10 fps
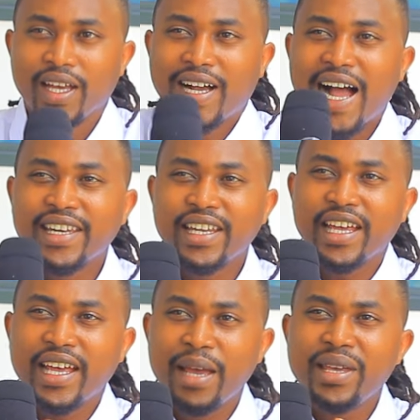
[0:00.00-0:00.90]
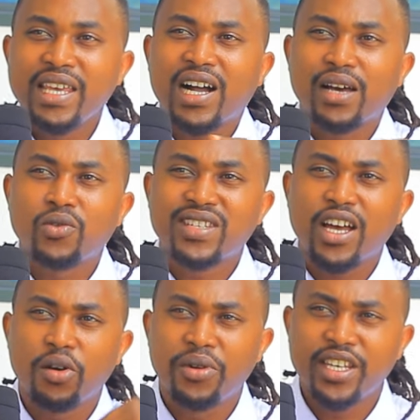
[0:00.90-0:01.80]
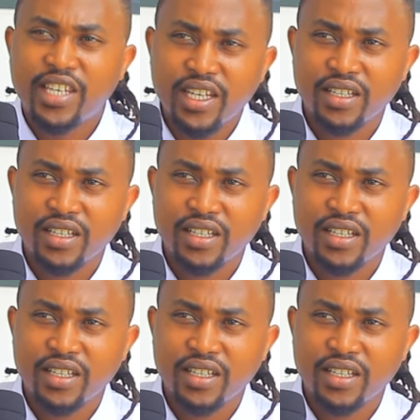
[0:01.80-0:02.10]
kandi eminyaka y'uzayobora iki